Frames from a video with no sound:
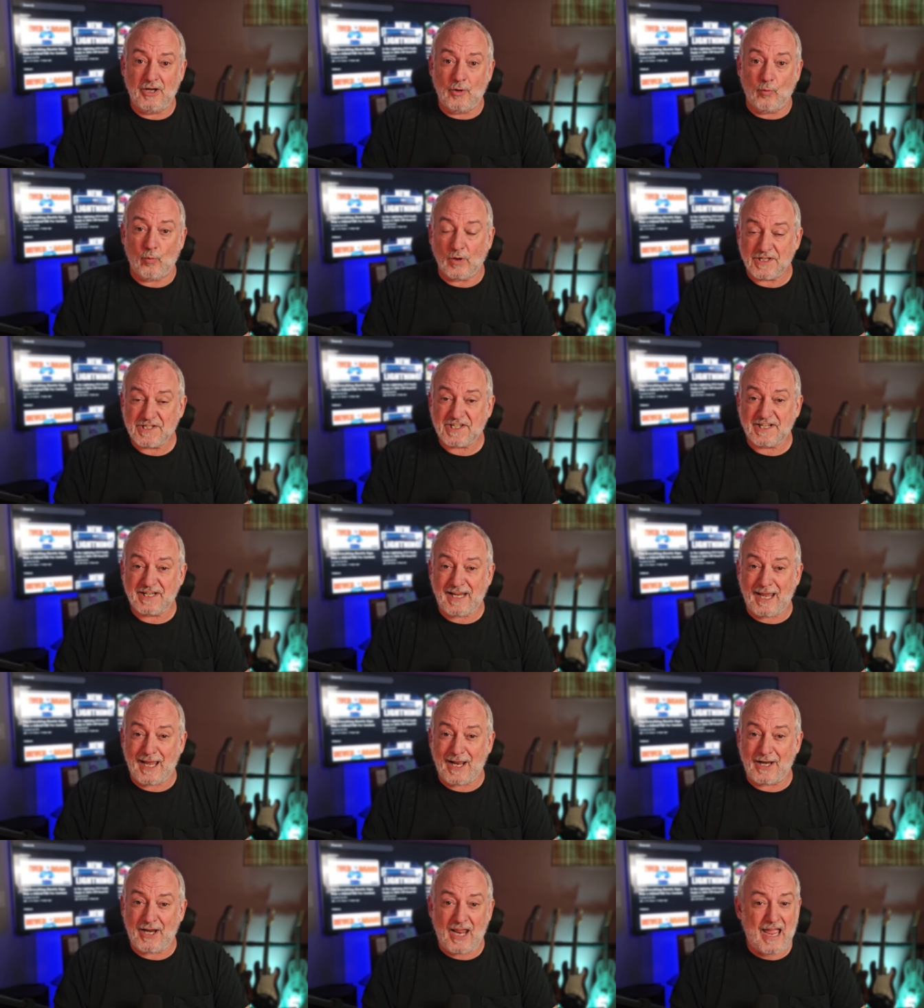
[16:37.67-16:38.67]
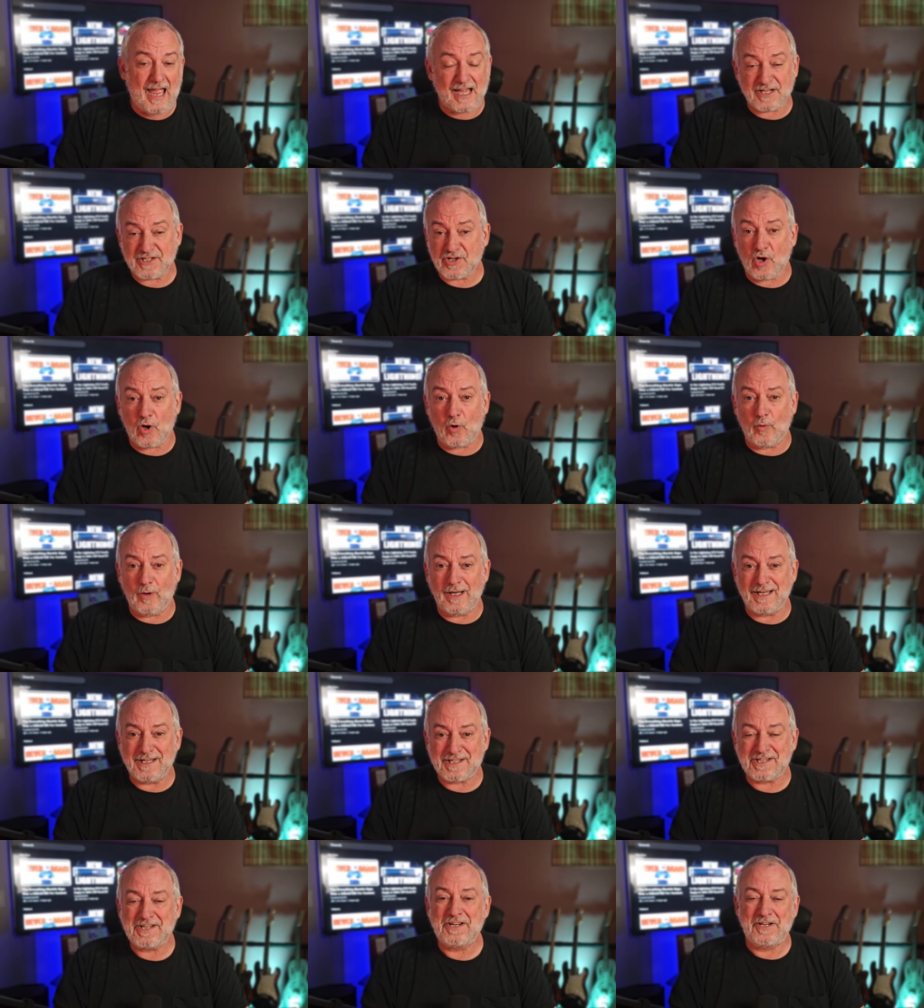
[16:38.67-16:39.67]
Once again, as
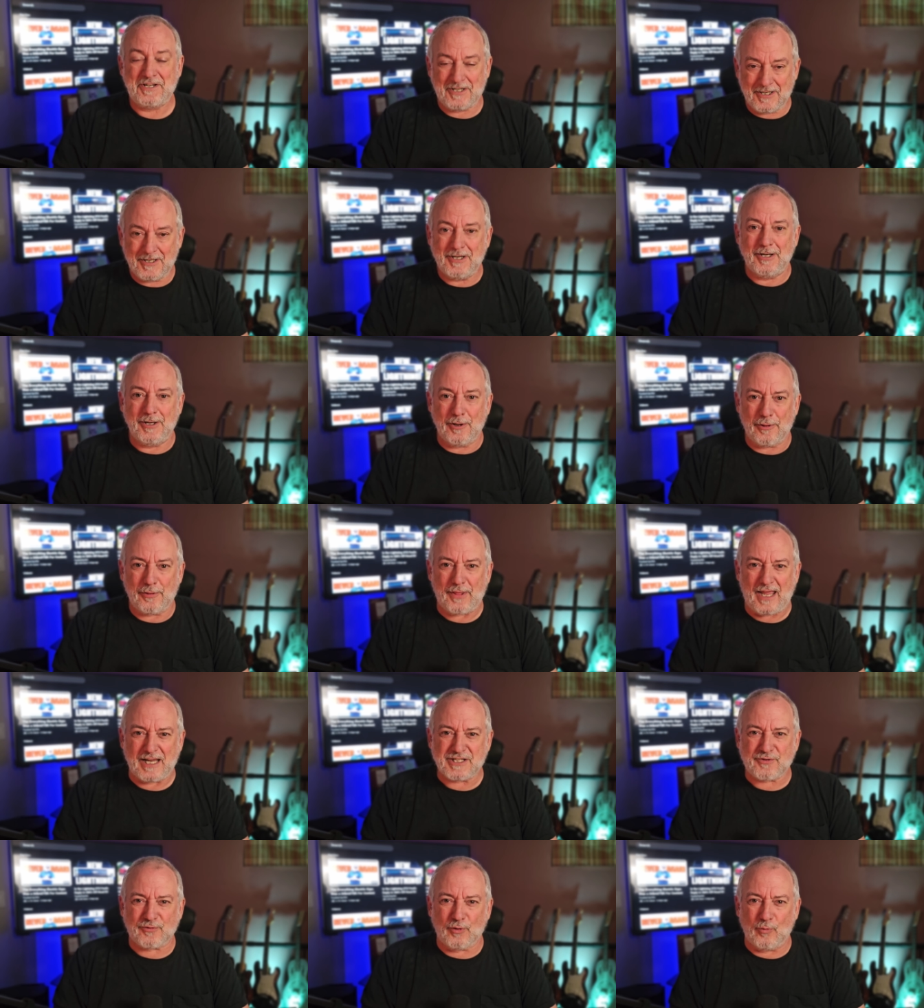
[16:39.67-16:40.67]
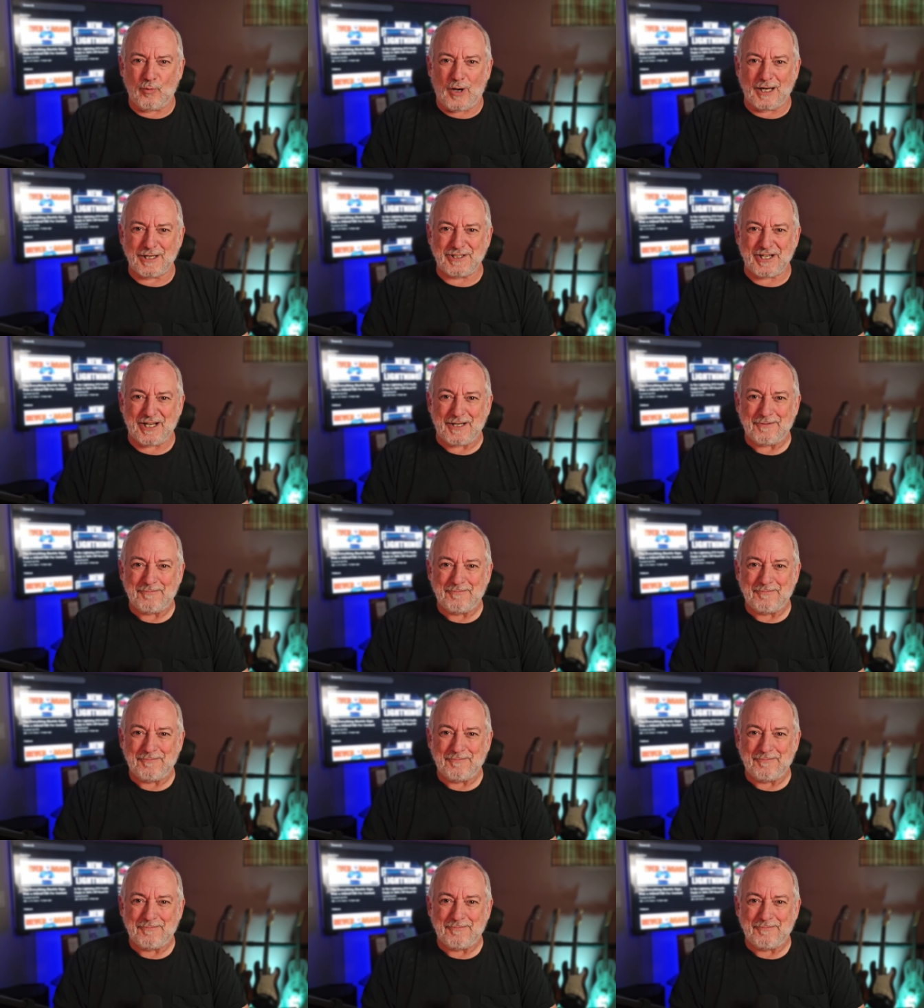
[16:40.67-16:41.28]
always, thanks for watching.